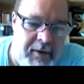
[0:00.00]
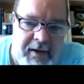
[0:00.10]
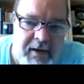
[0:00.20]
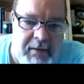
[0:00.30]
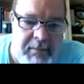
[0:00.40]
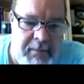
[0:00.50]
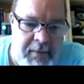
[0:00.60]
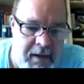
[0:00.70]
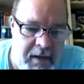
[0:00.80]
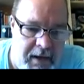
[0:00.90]
Now
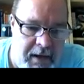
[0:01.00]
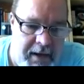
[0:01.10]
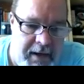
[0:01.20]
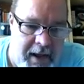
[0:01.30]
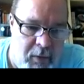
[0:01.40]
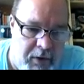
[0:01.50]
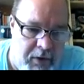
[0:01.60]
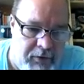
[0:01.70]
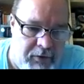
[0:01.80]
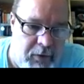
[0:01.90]
we're going to scroll
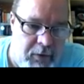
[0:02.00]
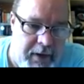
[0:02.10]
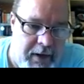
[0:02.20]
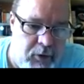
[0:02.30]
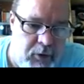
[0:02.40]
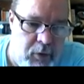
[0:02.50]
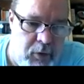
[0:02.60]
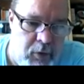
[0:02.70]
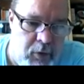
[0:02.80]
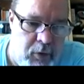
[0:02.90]
down to
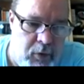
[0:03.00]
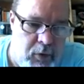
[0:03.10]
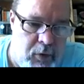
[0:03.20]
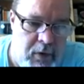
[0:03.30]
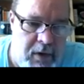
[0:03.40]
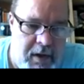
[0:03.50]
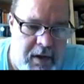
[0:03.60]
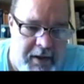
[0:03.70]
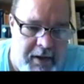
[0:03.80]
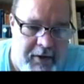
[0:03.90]
interactive
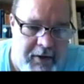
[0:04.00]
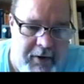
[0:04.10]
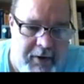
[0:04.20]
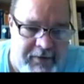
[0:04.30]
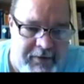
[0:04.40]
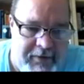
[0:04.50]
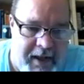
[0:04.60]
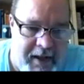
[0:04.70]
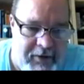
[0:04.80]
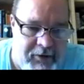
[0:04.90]
sky chart.
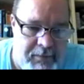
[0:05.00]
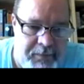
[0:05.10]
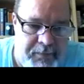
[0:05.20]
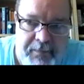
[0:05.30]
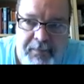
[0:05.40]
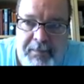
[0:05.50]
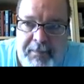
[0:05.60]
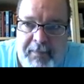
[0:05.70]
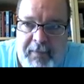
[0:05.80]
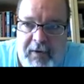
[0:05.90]
Okay.